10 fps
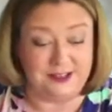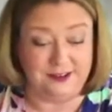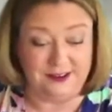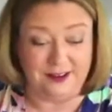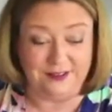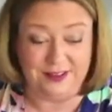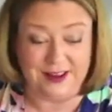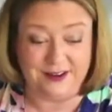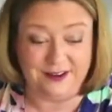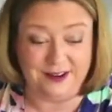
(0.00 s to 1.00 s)
and
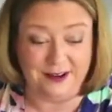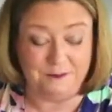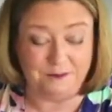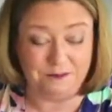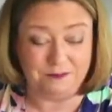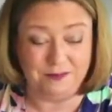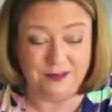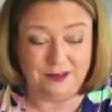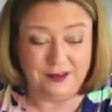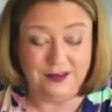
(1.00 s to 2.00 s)
then,
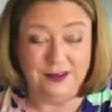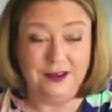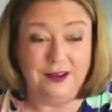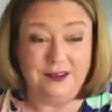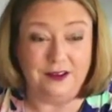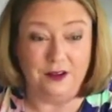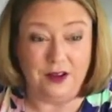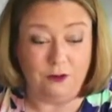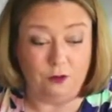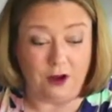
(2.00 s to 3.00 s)
you know,
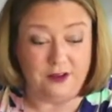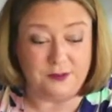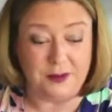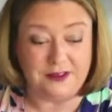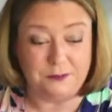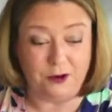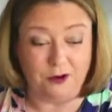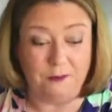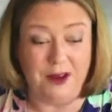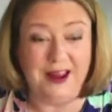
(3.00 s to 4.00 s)
it all goes a bit to
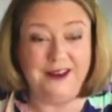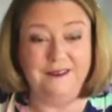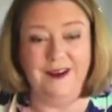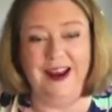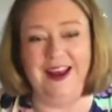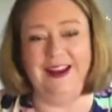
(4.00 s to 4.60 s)
pot. Anyway,